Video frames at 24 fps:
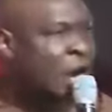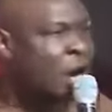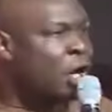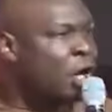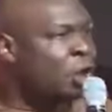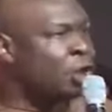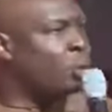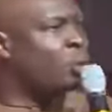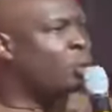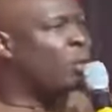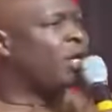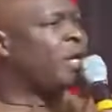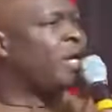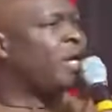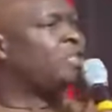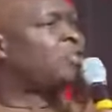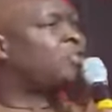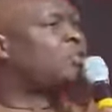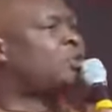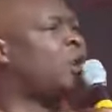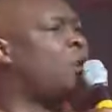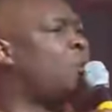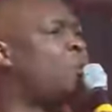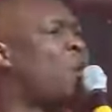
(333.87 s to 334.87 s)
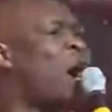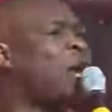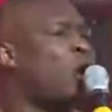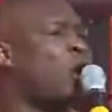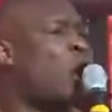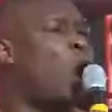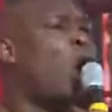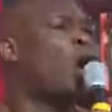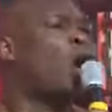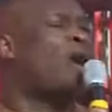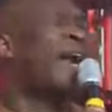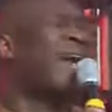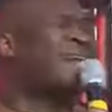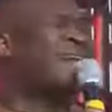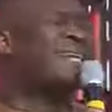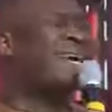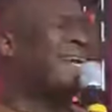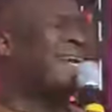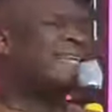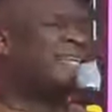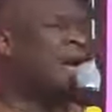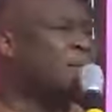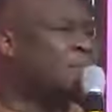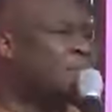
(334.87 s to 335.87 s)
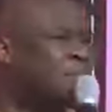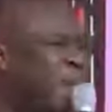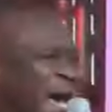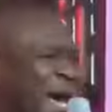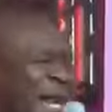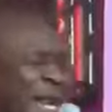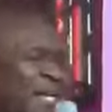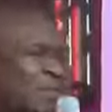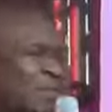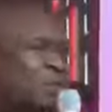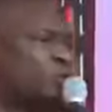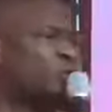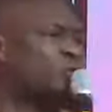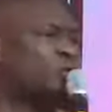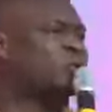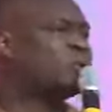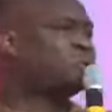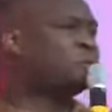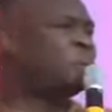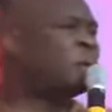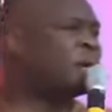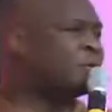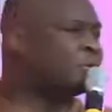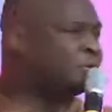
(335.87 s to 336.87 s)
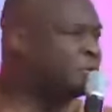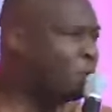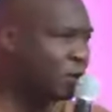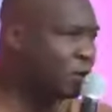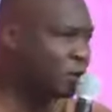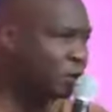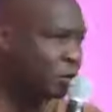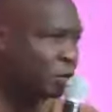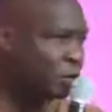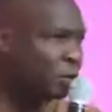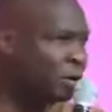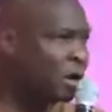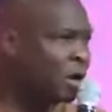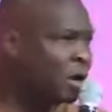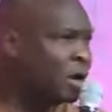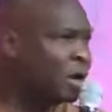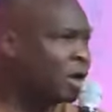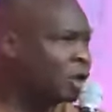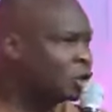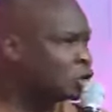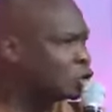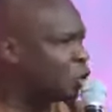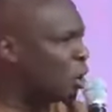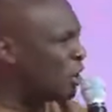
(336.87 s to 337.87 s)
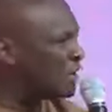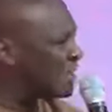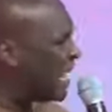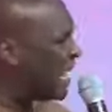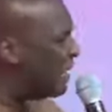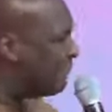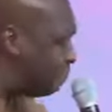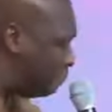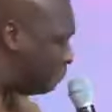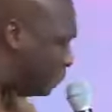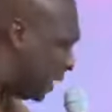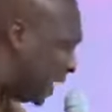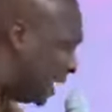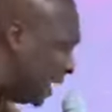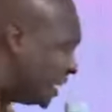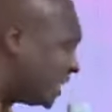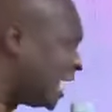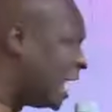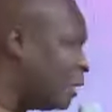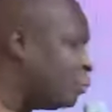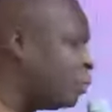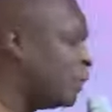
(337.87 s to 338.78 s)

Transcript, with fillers: You will need someone already in the palace to speak for you. Joseph pleaded